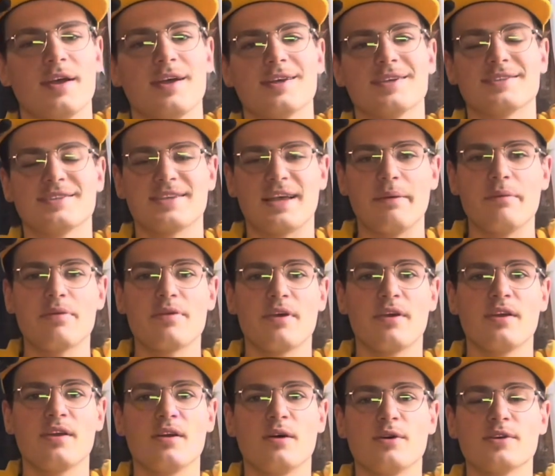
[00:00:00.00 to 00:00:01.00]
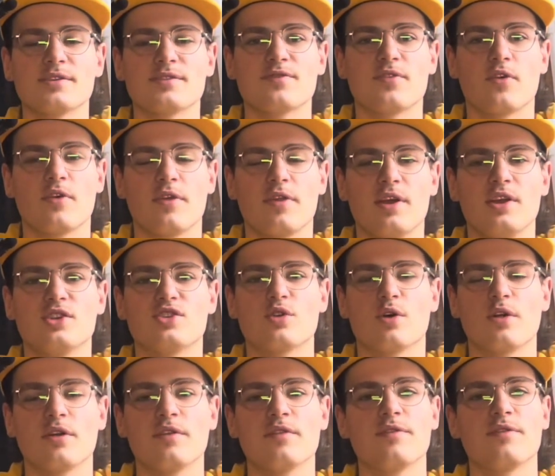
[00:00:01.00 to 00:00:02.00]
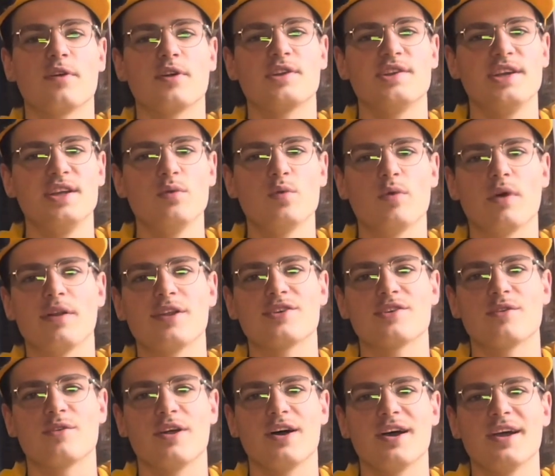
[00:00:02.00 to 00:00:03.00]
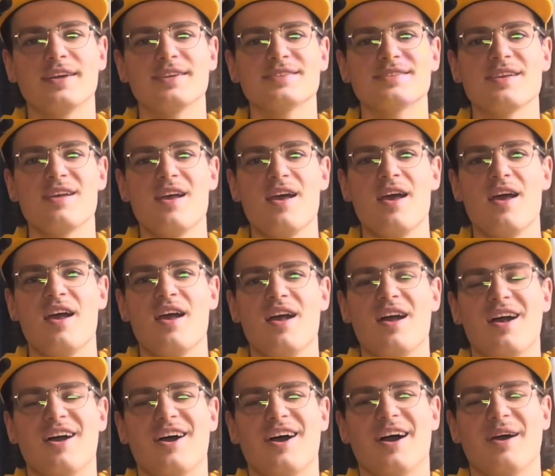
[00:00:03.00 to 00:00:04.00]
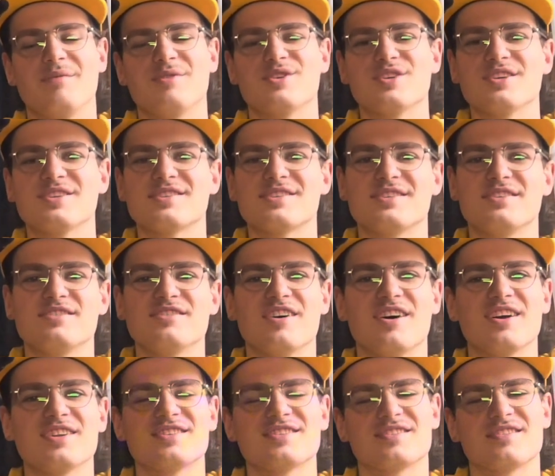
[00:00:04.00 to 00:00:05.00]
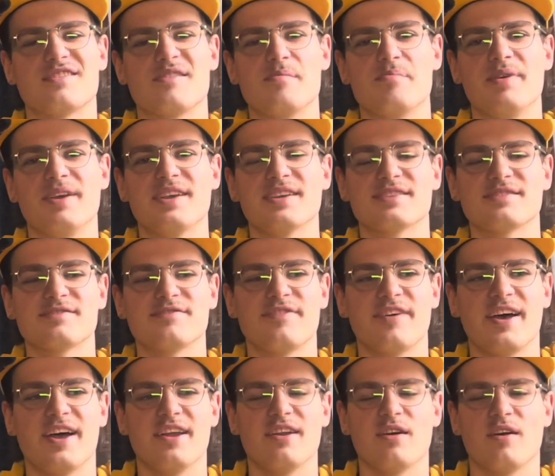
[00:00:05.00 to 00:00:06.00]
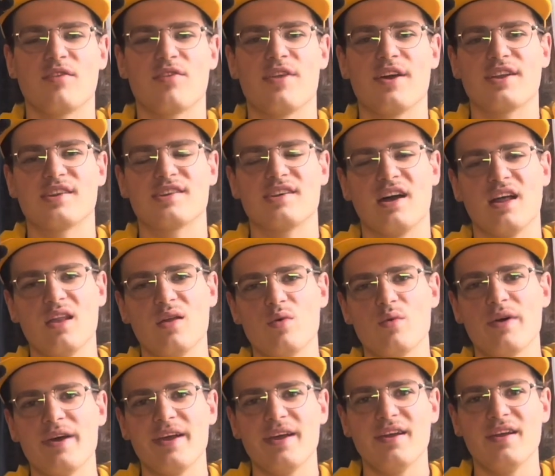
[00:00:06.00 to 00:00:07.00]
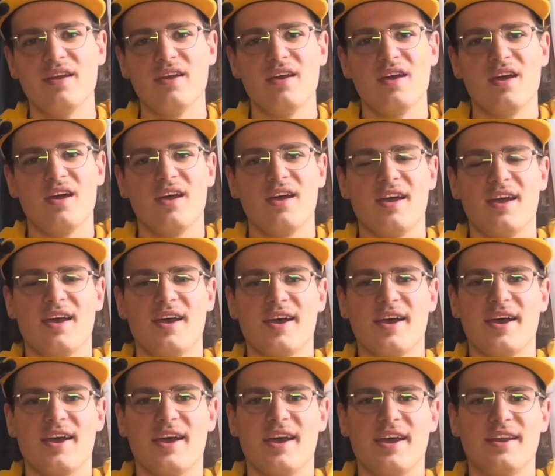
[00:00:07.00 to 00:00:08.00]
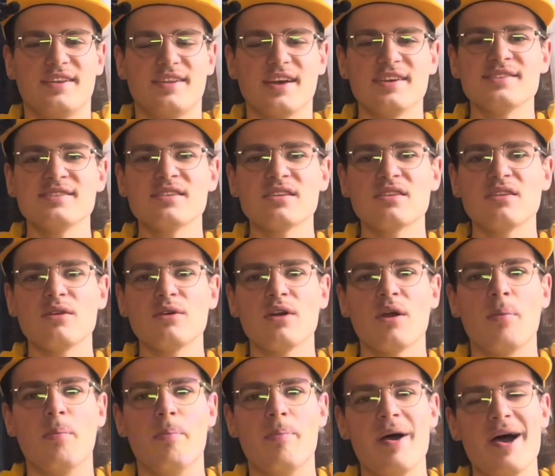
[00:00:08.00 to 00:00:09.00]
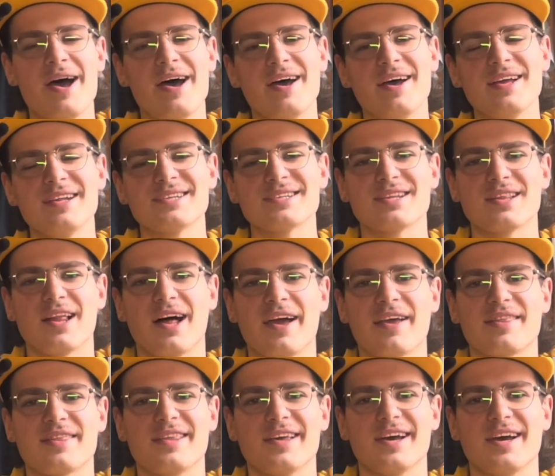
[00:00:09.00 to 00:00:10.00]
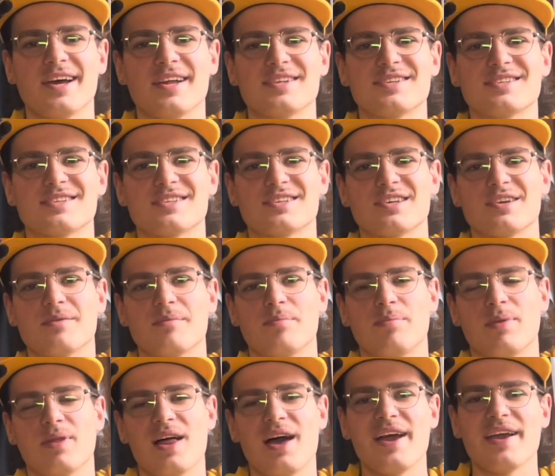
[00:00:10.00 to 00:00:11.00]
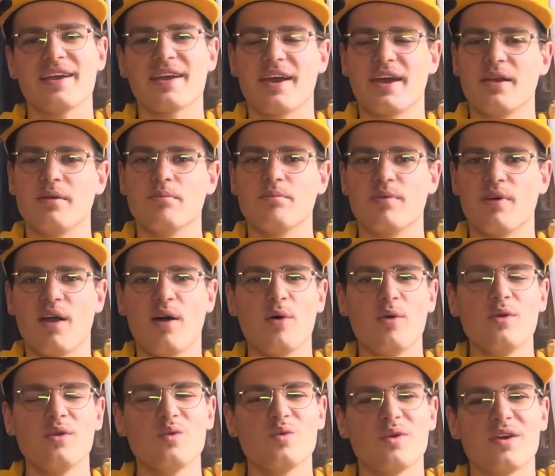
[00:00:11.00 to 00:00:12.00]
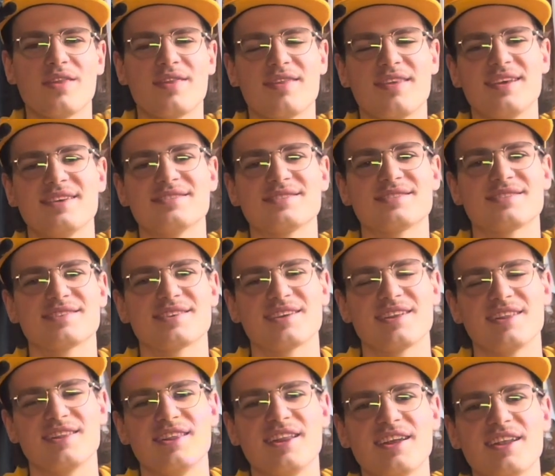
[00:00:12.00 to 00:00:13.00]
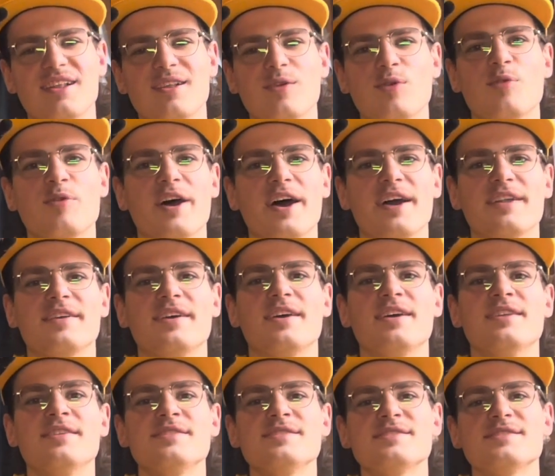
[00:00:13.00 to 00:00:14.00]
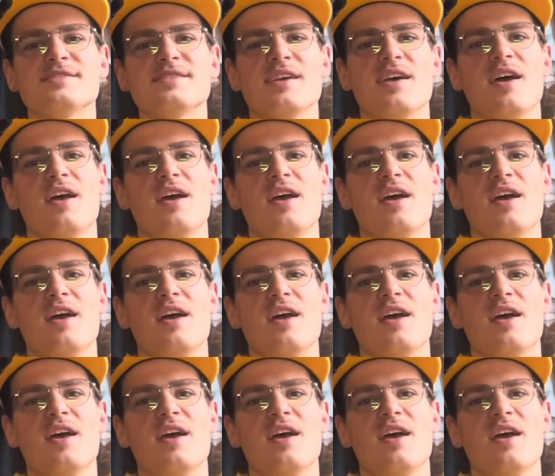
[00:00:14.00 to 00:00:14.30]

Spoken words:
Same thing goes for the Jordan 14 Winterized. I'm just not the biggest fan of that colorway. It doesn't look bad, like that black and brown with these little red hints.